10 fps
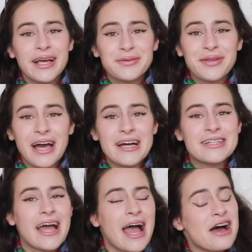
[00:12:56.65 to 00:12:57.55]
And with that,
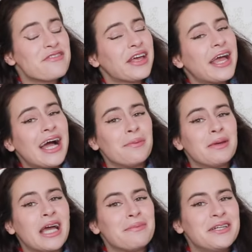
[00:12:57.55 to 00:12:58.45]
have a
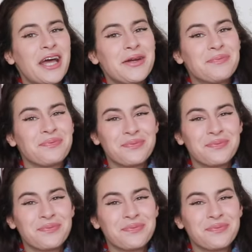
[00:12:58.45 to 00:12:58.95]
happy, happy day.